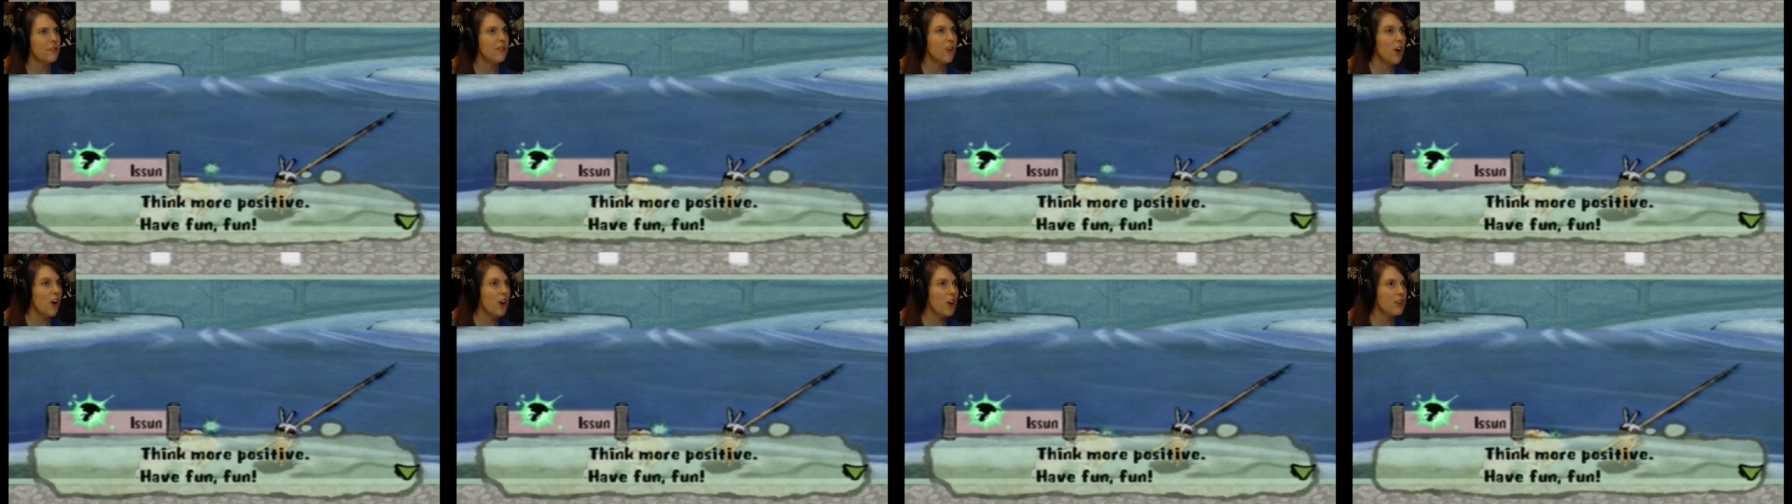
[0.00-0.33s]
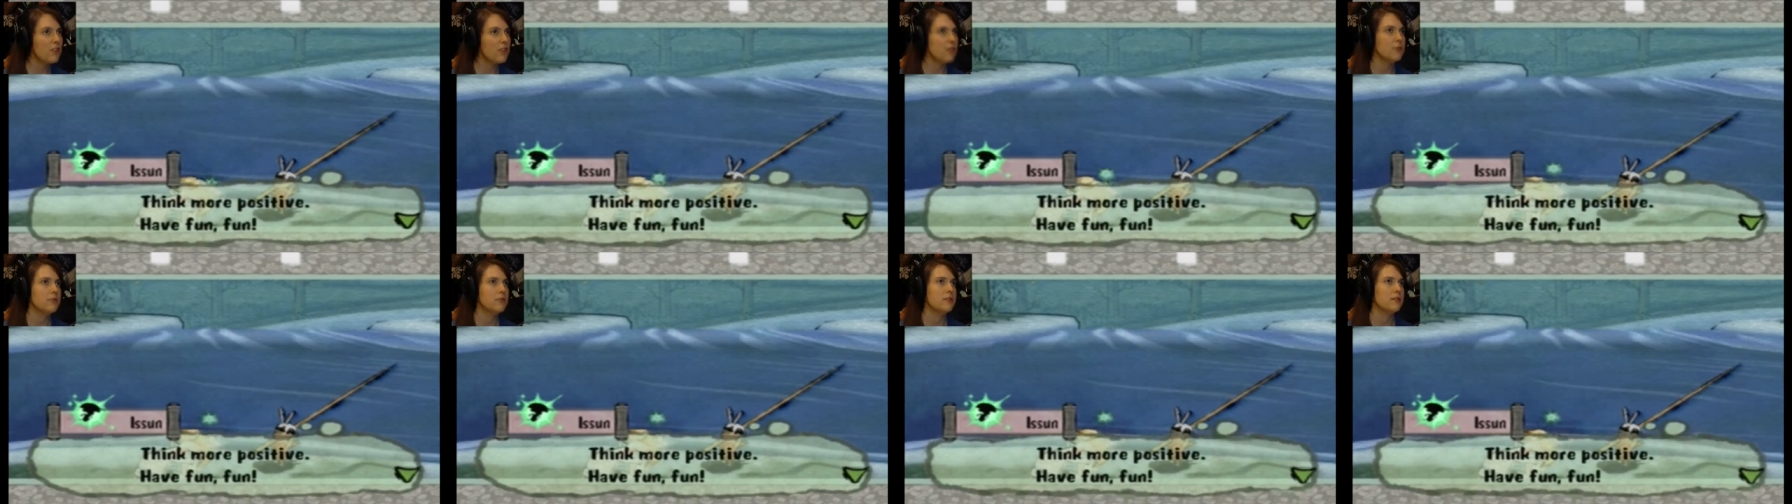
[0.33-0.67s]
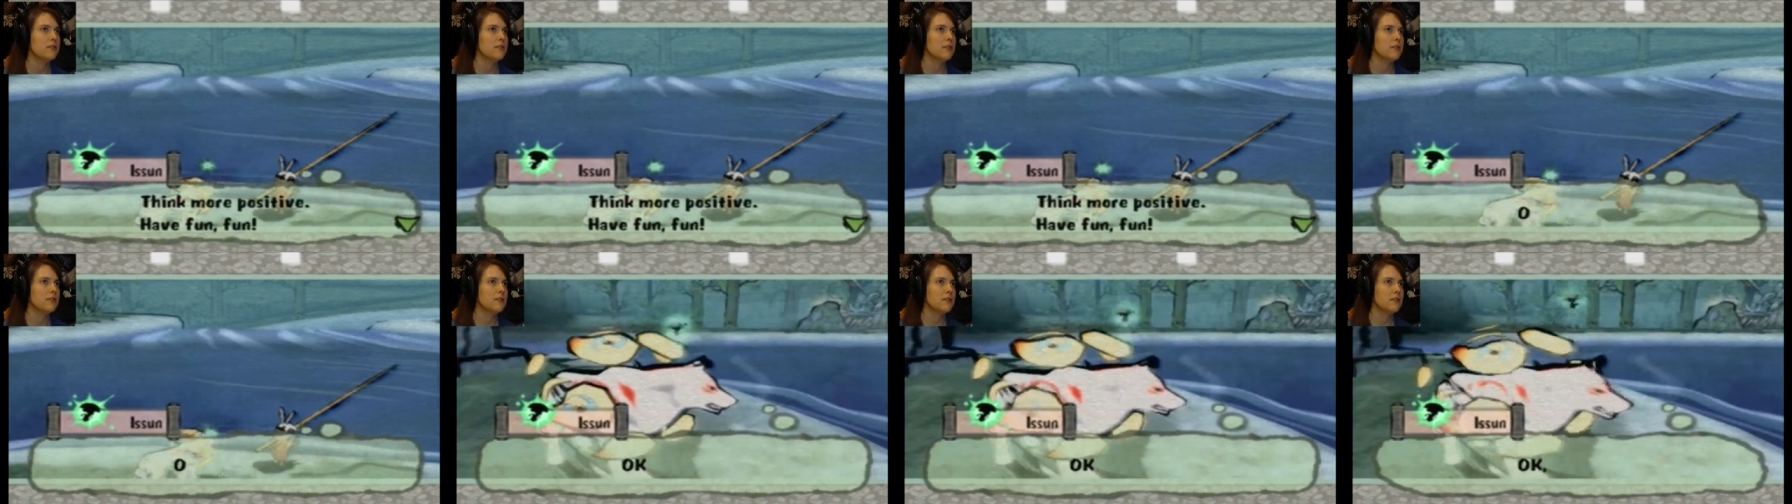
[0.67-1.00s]
Fun!
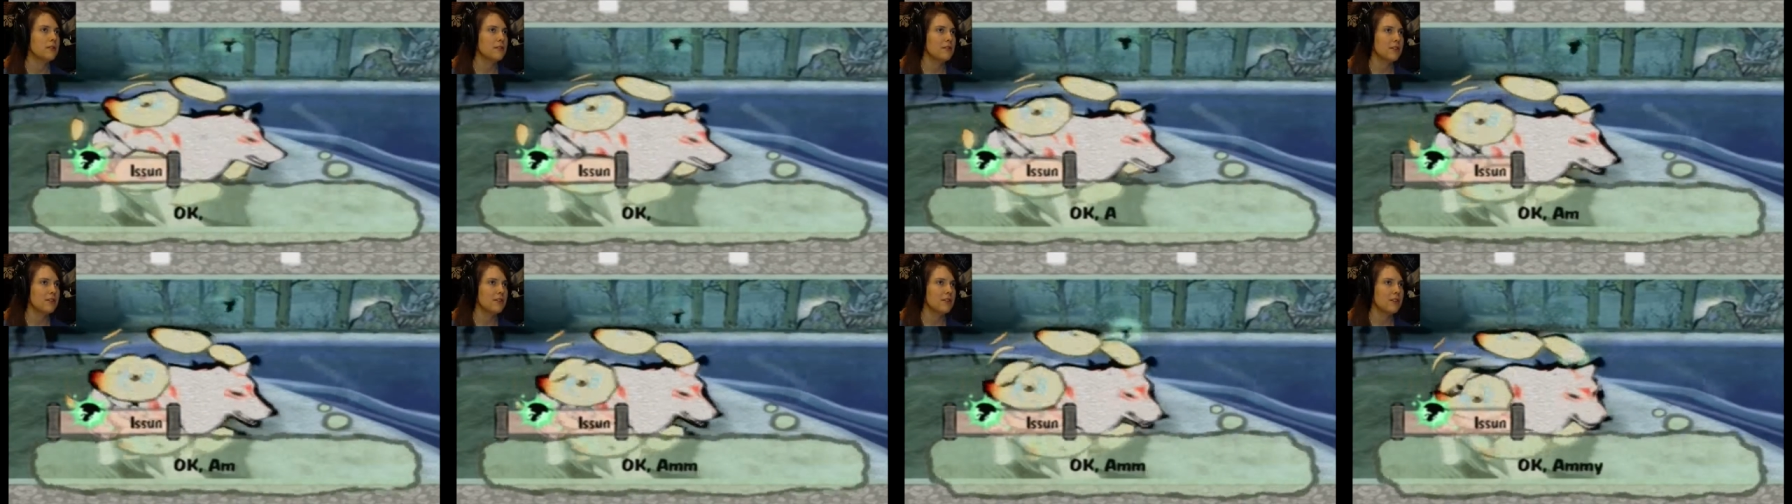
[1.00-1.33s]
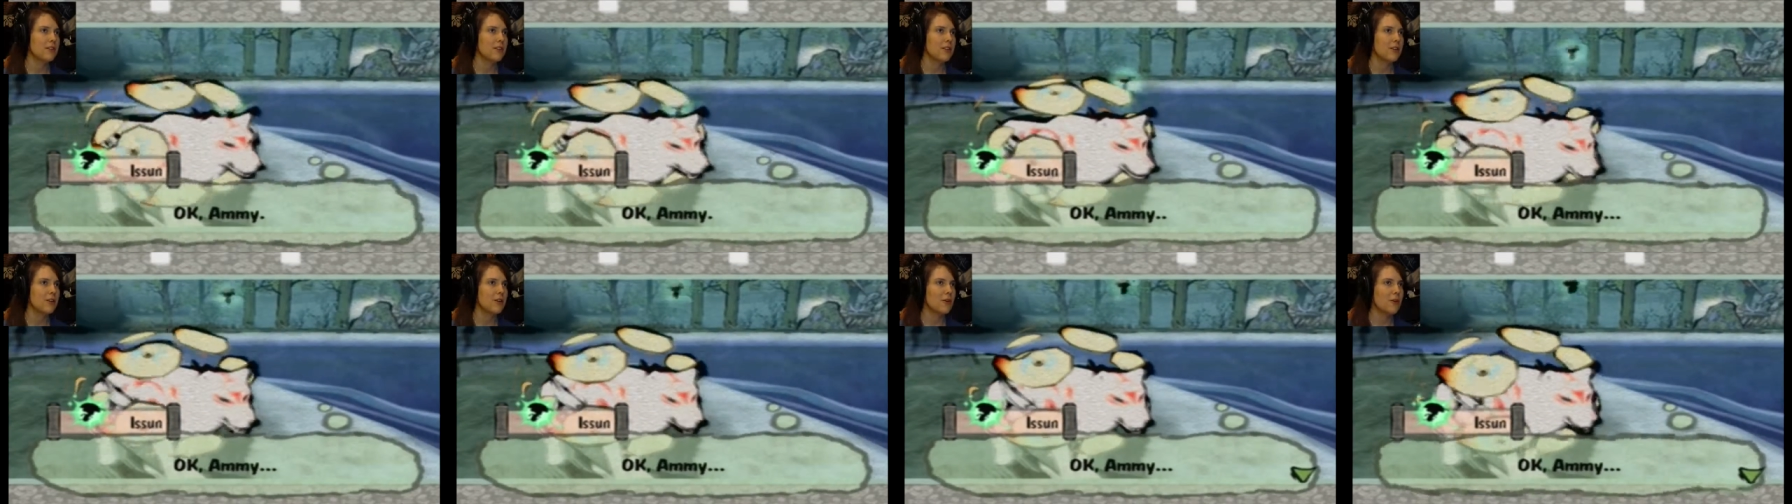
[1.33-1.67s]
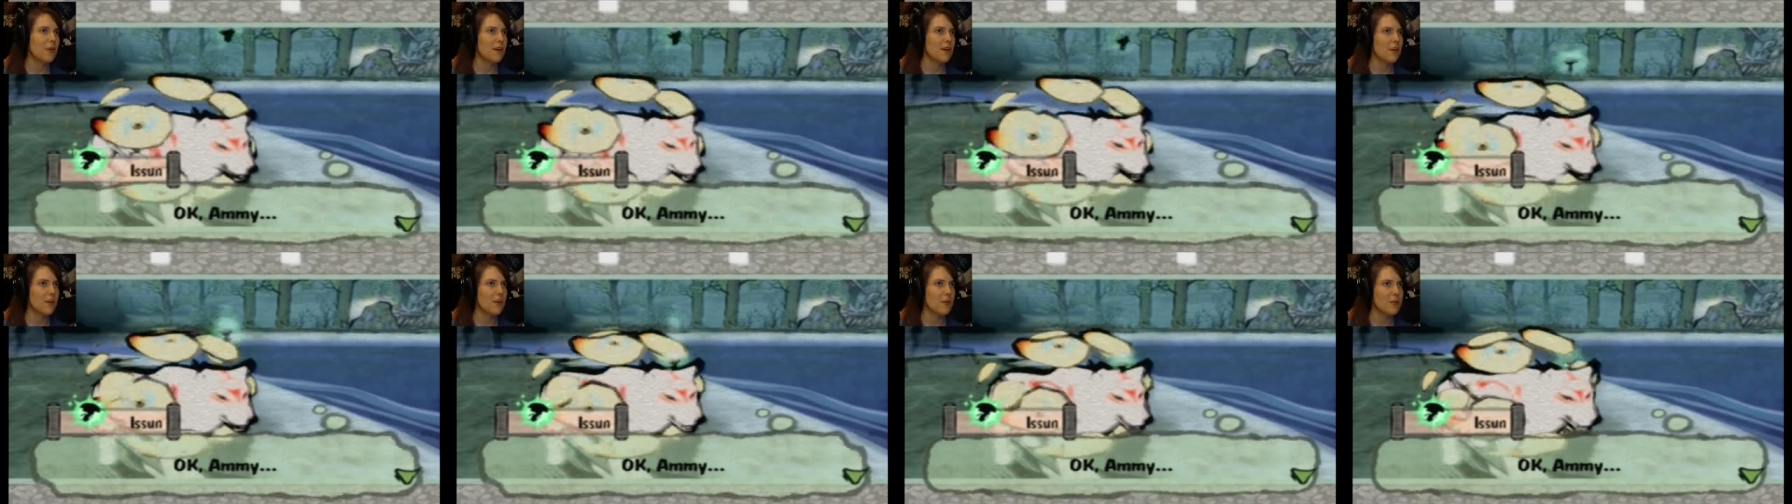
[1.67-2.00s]

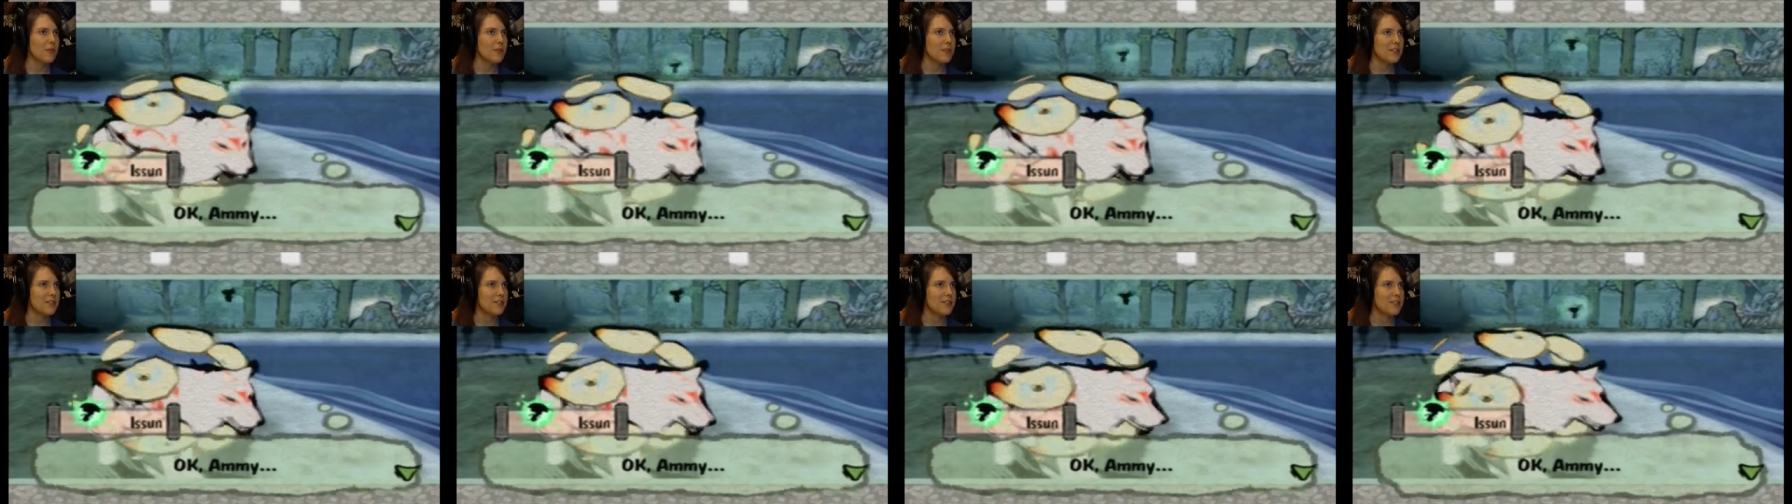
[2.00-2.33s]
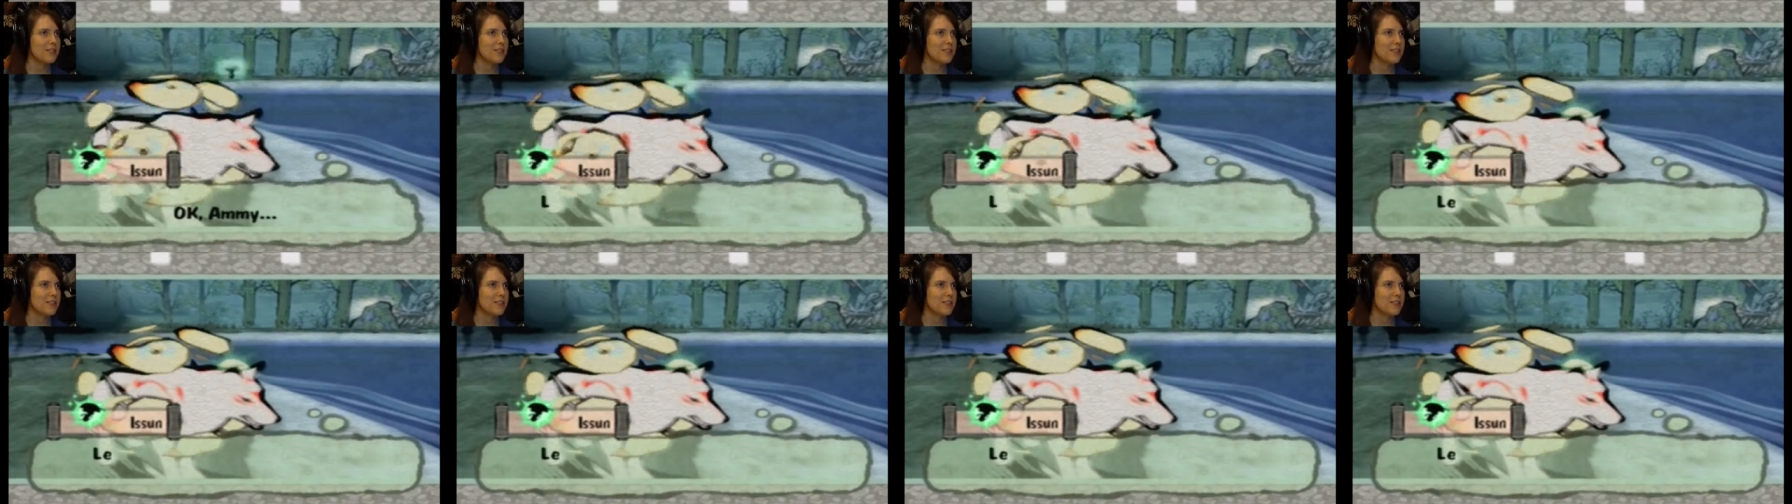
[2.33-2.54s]
Okay, Ammy.